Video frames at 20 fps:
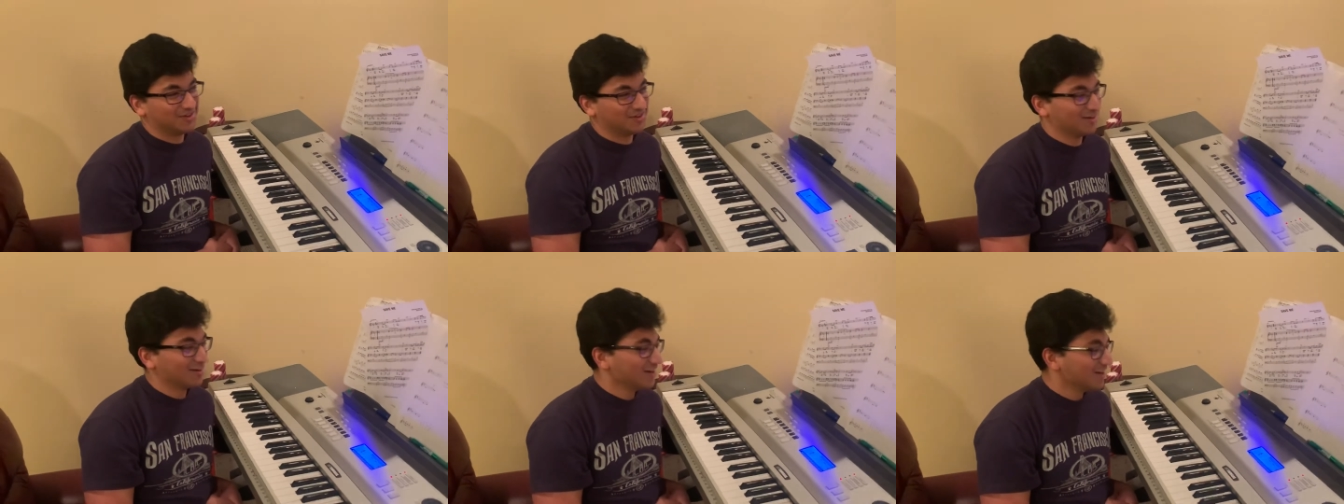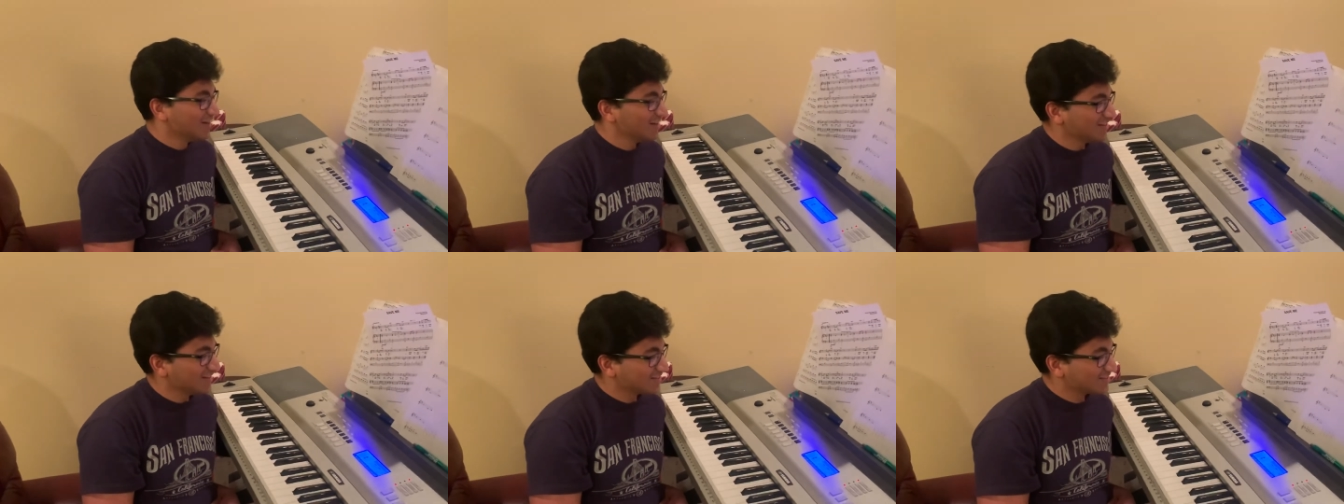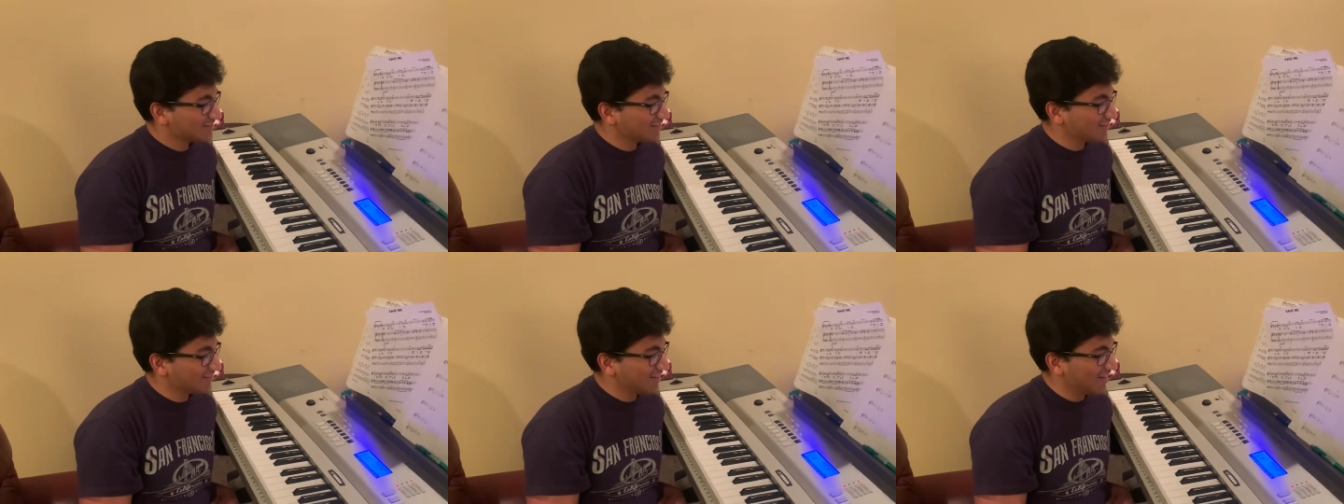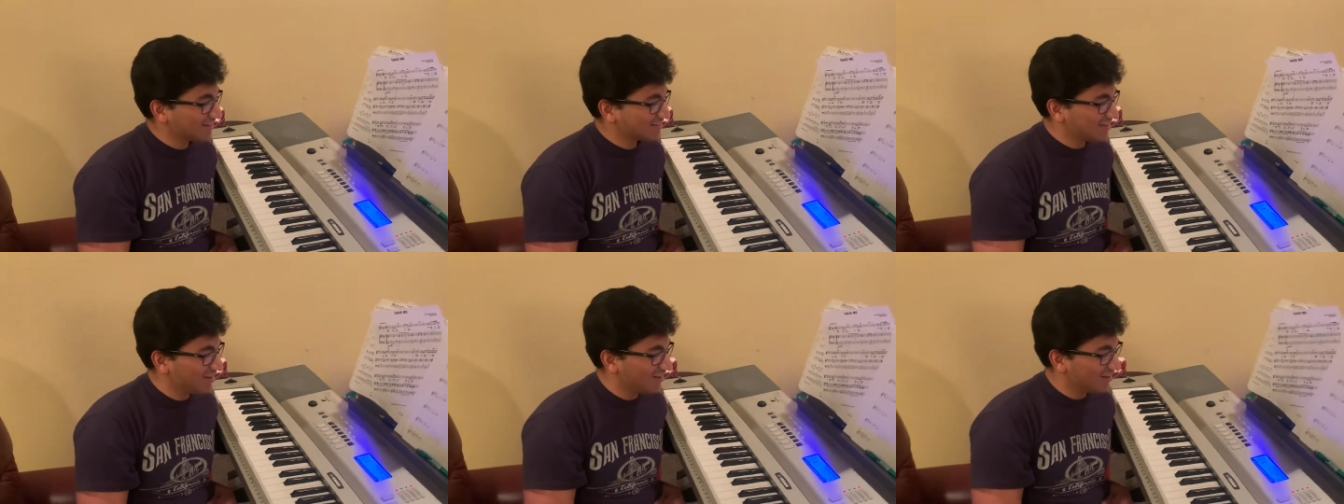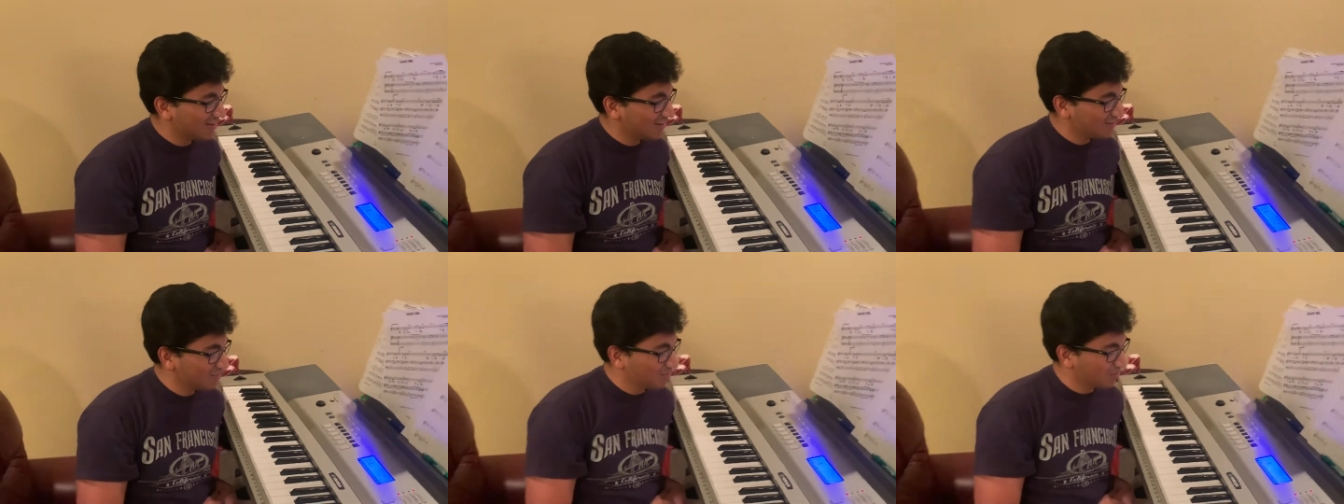So that's all
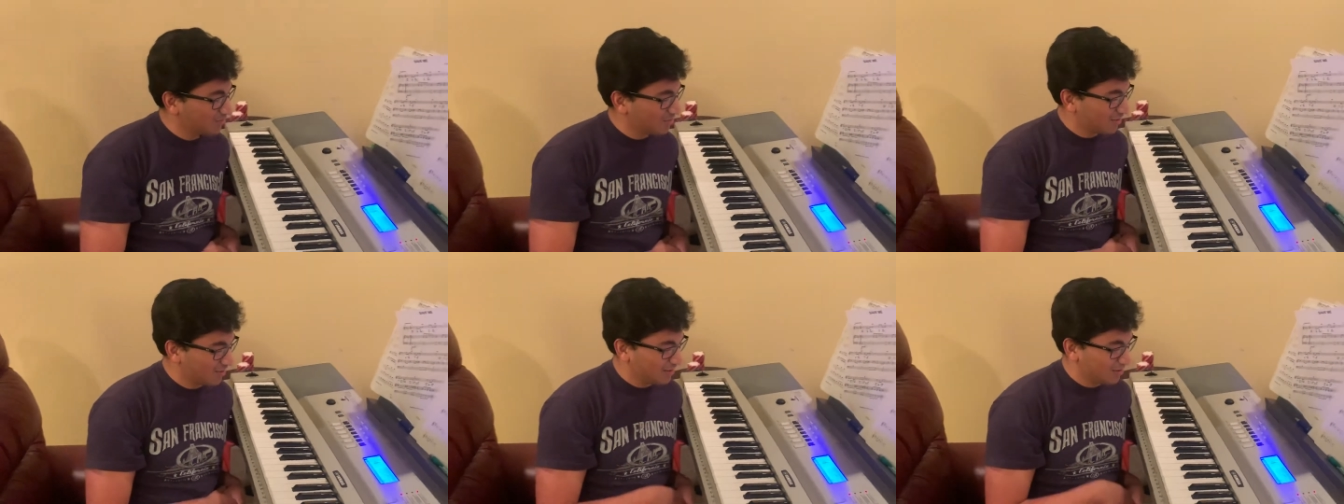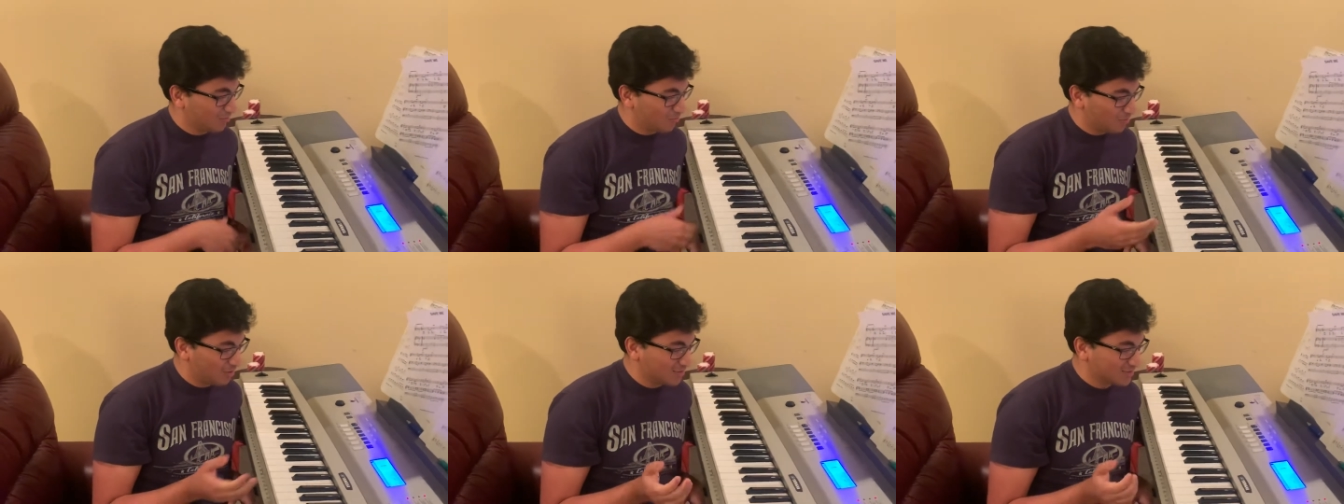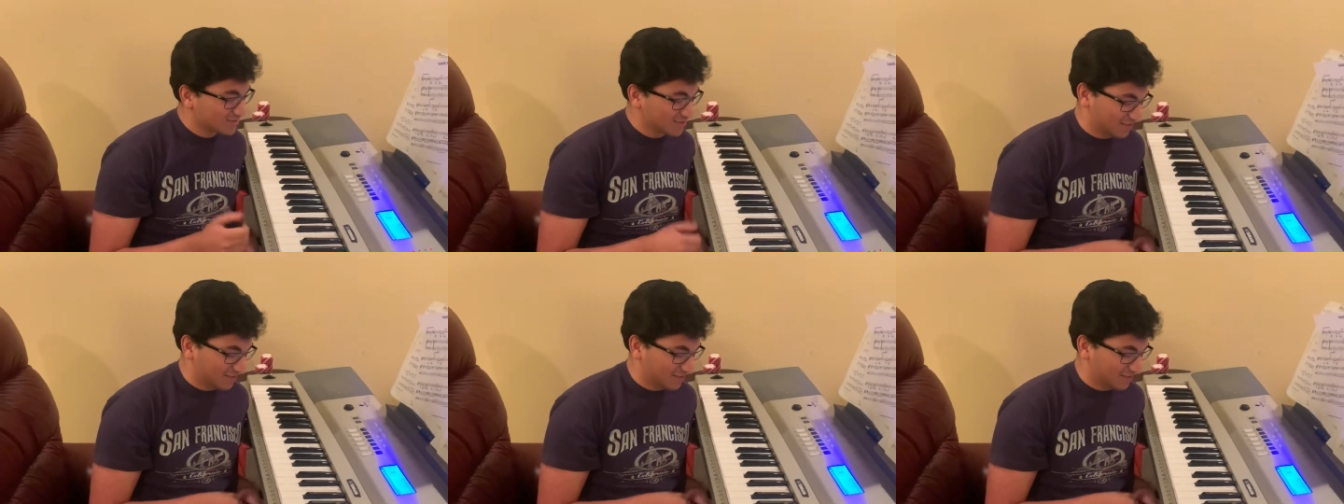it was.